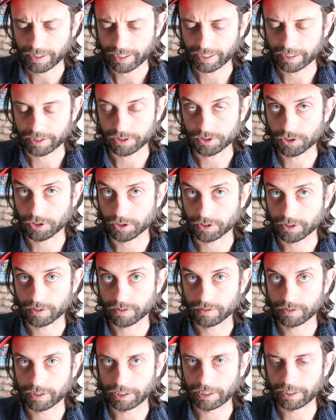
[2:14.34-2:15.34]
And it took
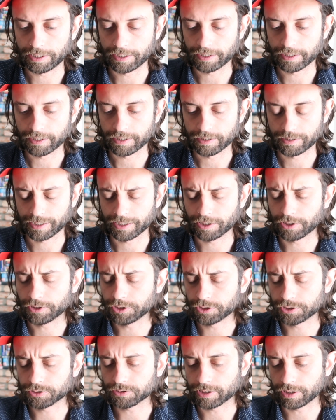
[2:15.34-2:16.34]
uh, an
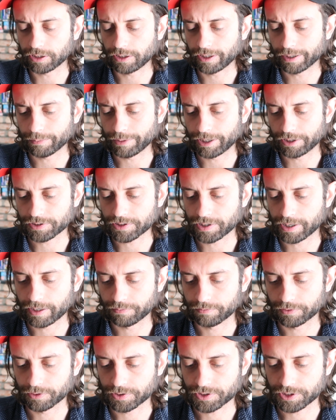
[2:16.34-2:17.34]
unusually long amount of
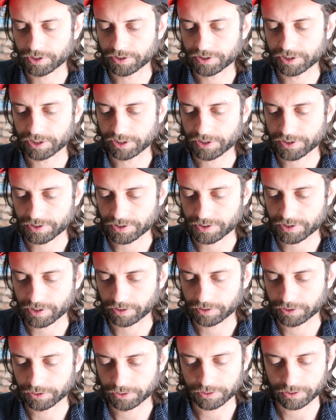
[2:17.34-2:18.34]
time for cinch jeans to
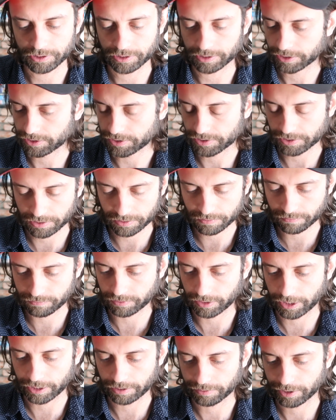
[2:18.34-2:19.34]
sell. Usually these just
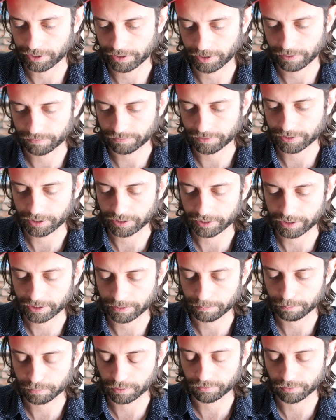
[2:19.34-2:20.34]
fly right off the
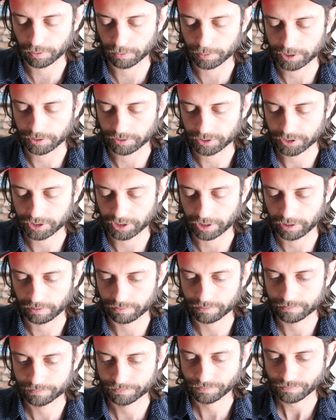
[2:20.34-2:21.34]
uh, proverbial
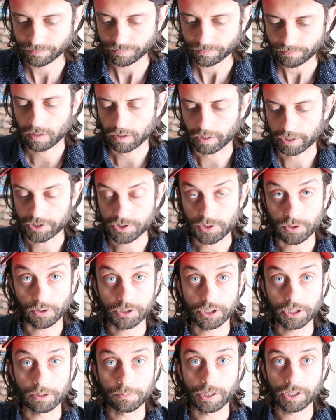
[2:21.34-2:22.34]
shelf. It
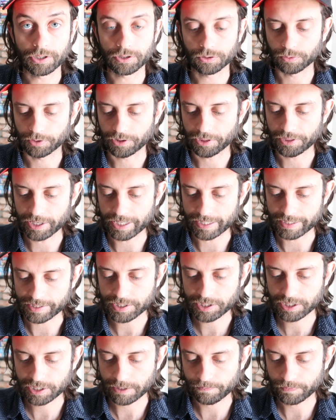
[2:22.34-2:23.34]
sold in a bundle with
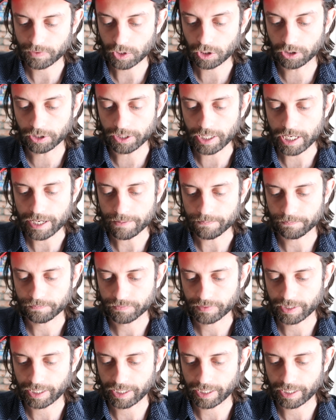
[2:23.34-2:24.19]
this hoodie.